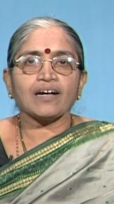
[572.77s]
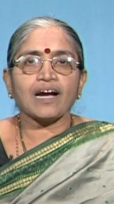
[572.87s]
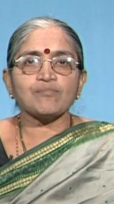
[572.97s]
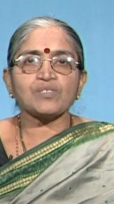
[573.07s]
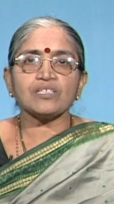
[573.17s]

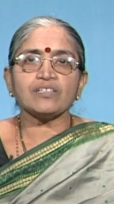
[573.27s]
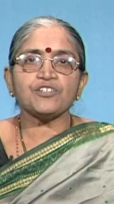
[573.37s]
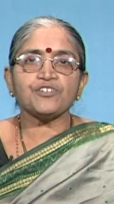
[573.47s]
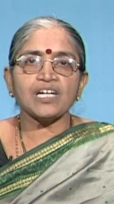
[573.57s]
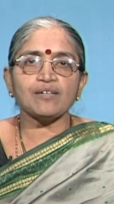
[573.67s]
comes in the
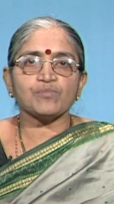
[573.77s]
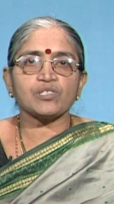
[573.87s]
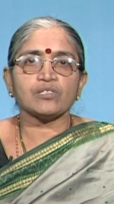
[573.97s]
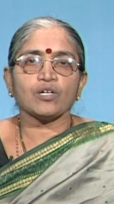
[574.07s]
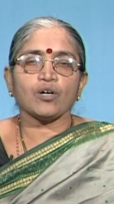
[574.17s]

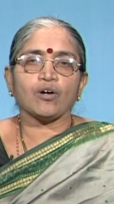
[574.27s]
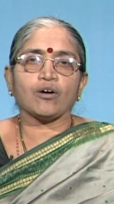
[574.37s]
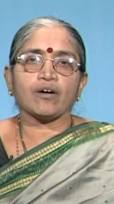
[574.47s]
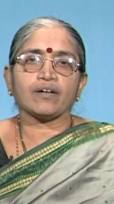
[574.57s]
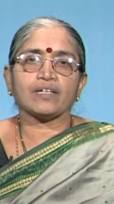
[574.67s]
dreams
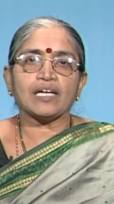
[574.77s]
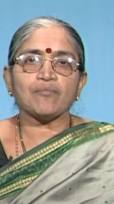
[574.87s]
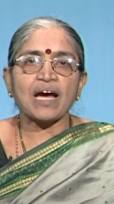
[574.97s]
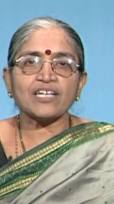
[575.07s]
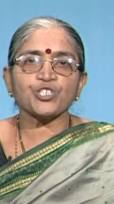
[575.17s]
or the
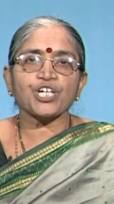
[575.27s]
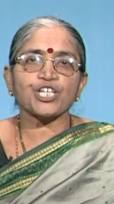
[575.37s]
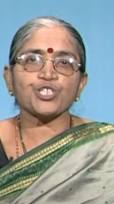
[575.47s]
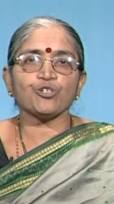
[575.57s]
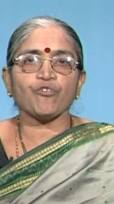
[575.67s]

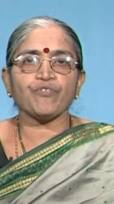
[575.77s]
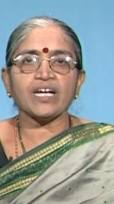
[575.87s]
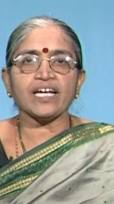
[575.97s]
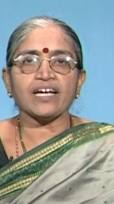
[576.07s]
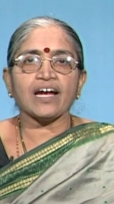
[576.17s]
imagination of
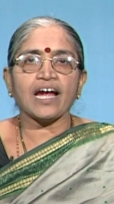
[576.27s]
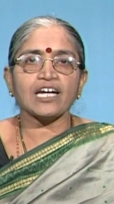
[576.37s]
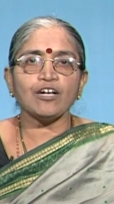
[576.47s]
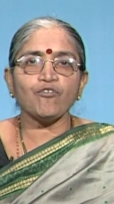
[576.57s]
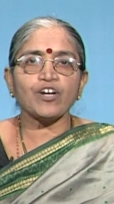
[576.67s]
Willy
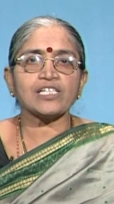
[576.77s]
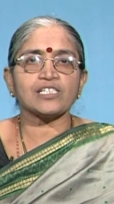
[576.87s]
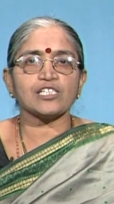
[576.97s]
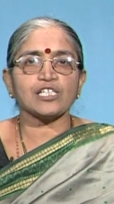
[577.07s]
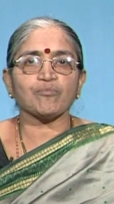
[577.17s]
and
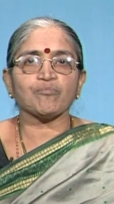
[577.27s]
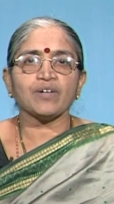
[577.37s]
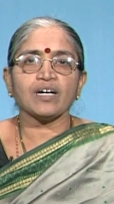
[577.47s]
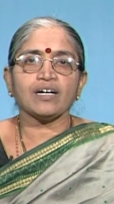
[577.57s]
influences him,